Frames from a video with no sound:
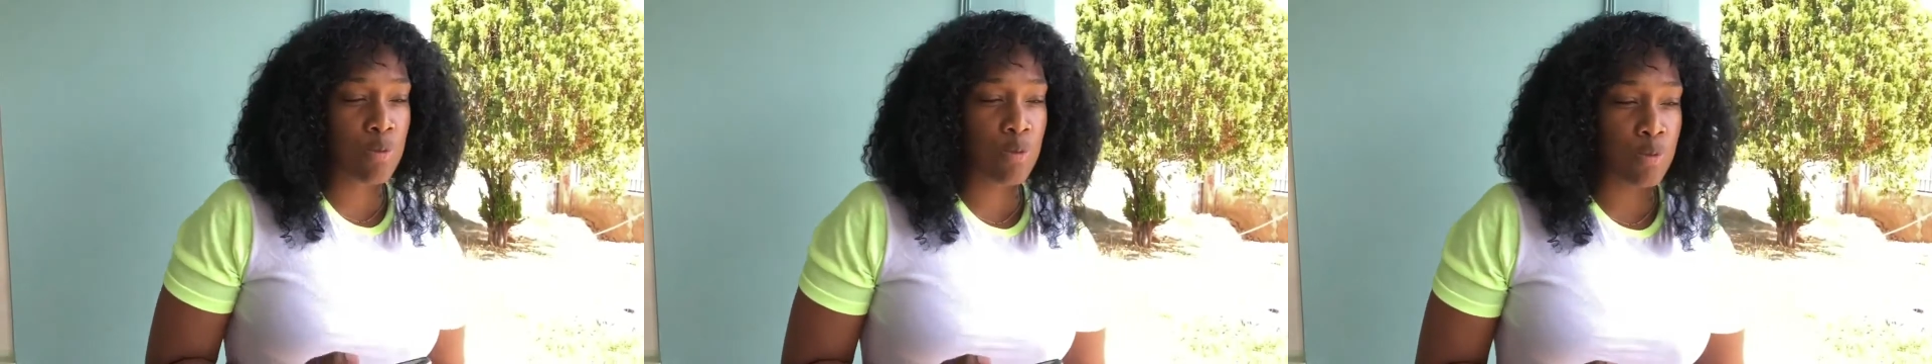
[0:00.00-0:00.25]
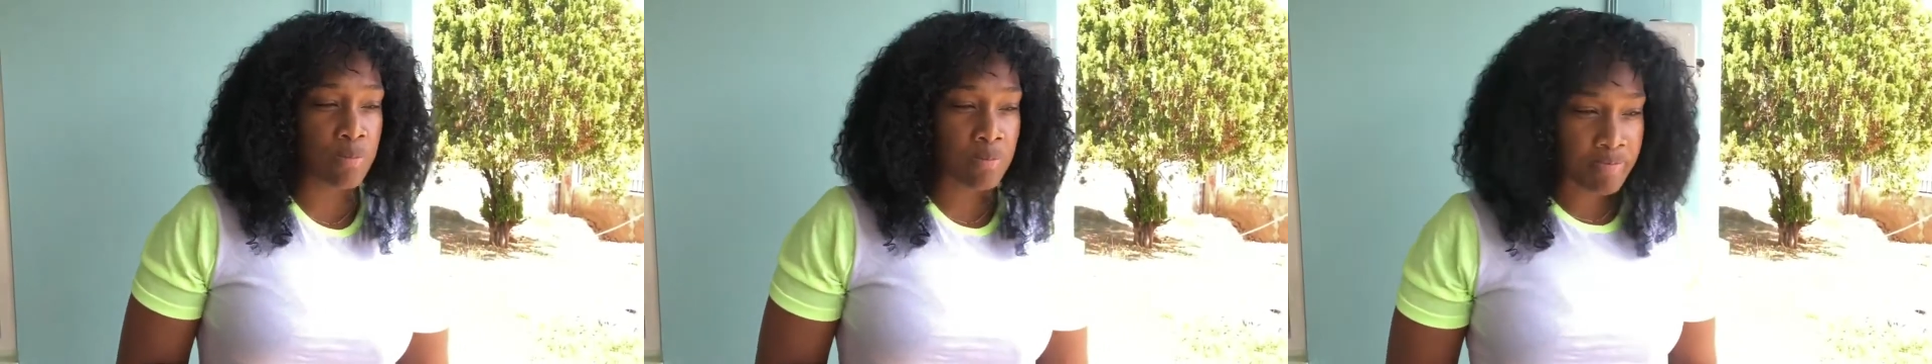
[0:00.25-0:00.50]

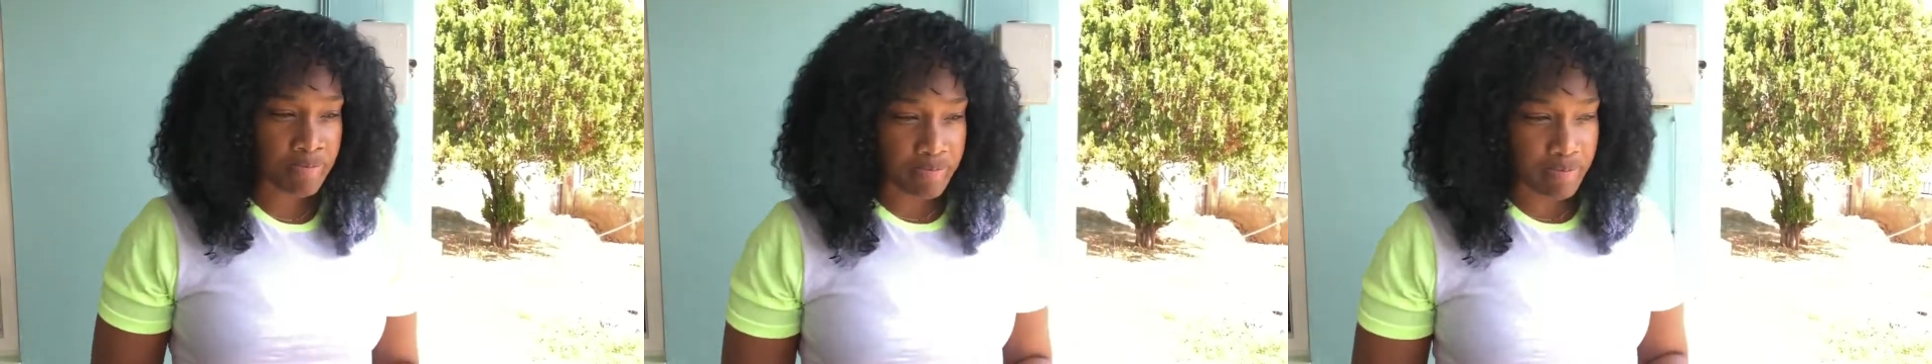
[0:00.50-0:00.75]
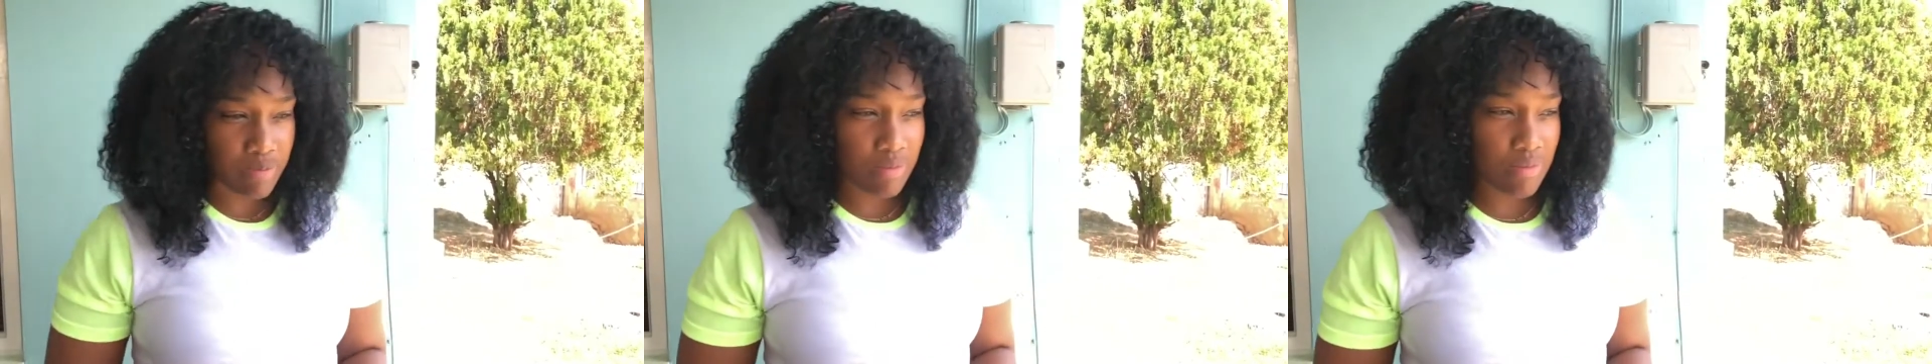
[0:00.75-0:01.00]
home,
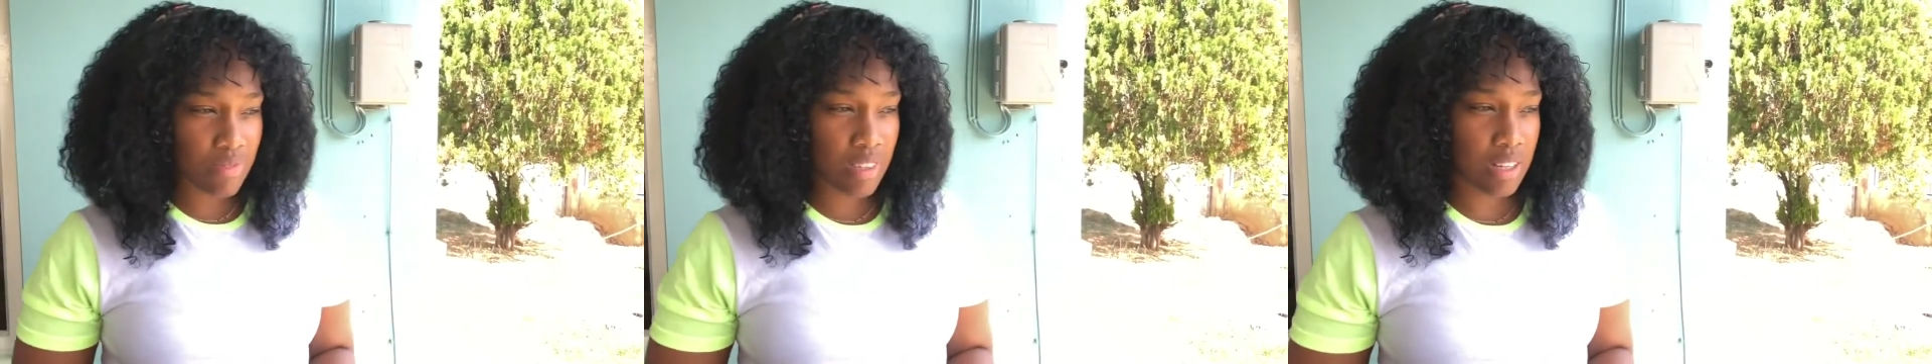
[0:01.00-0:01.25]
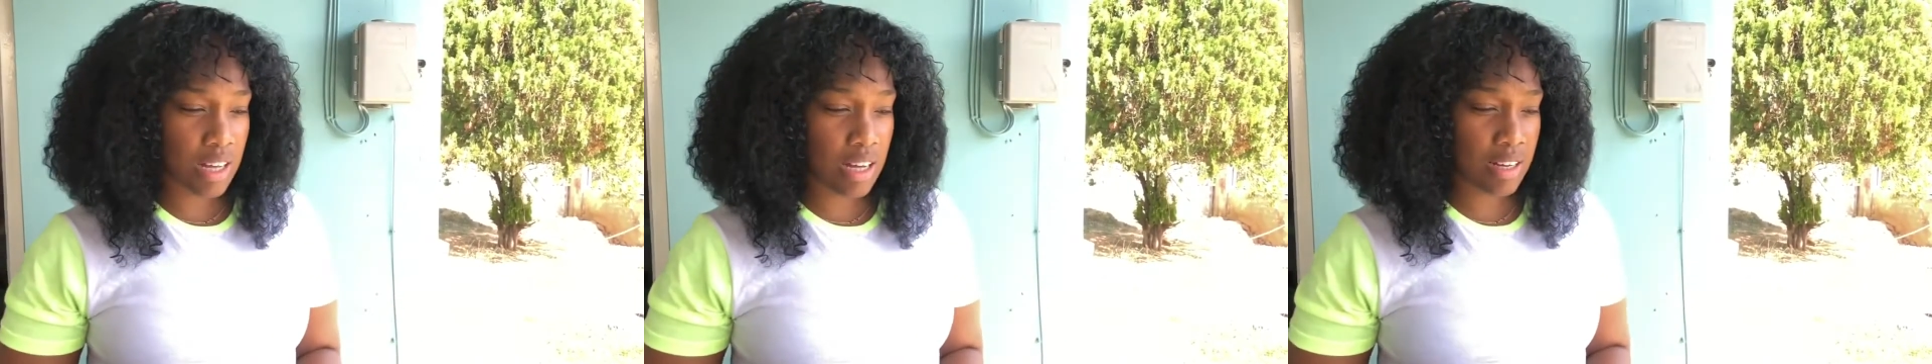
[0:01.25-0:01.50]

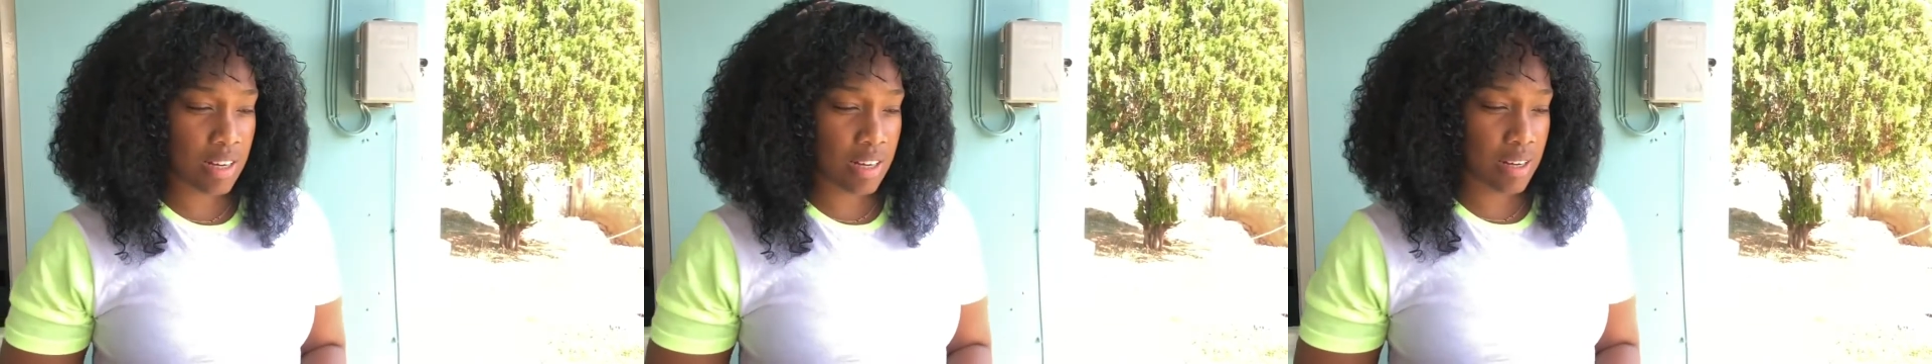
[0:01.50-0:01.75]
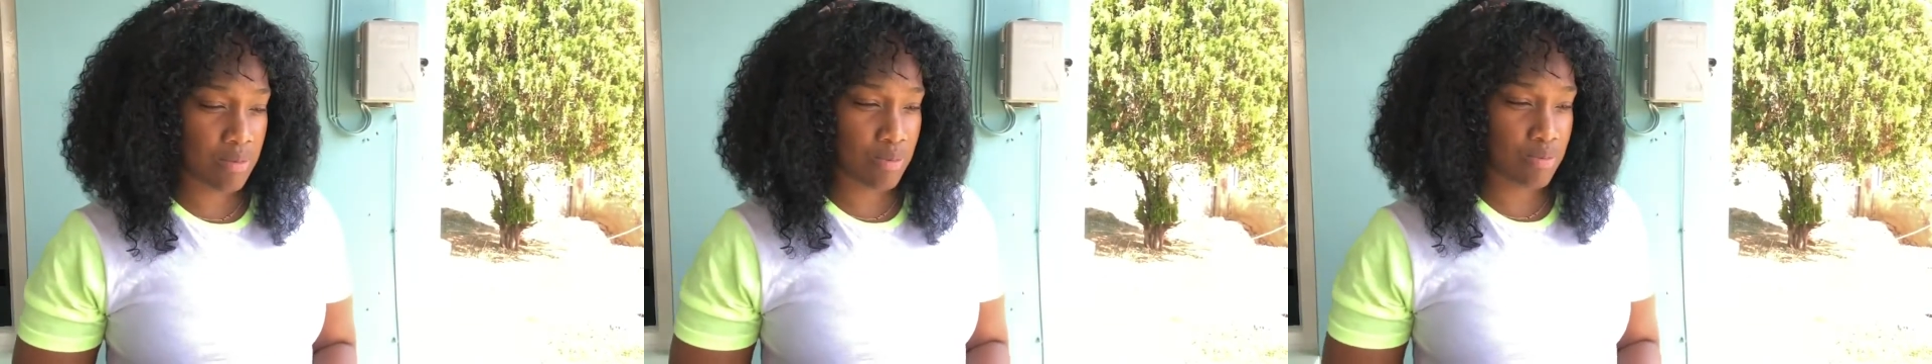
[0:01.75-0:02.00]

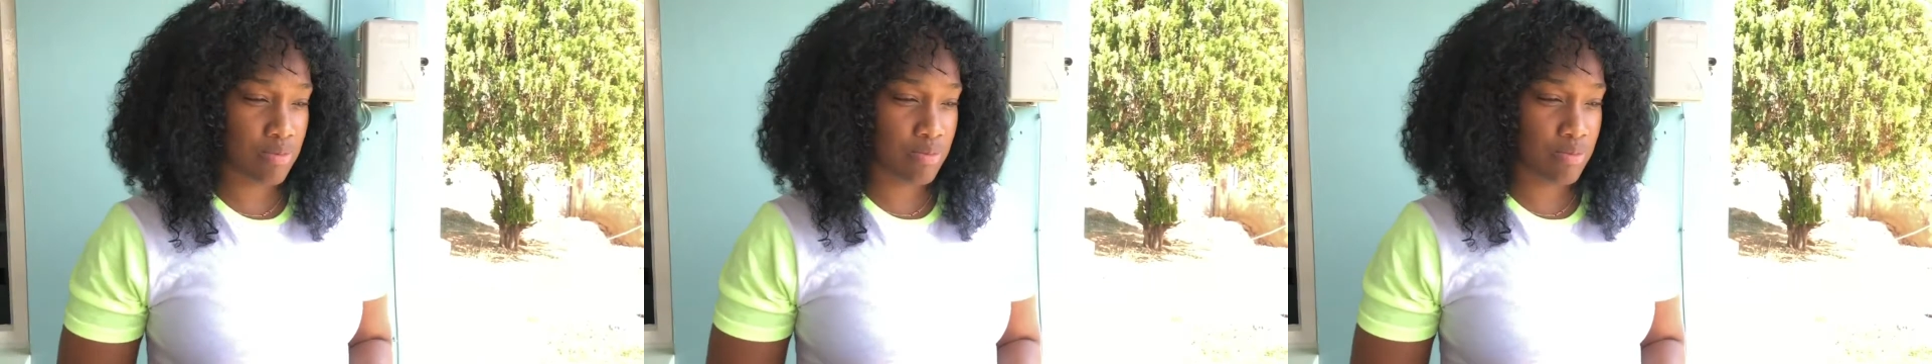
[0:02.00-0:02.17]
and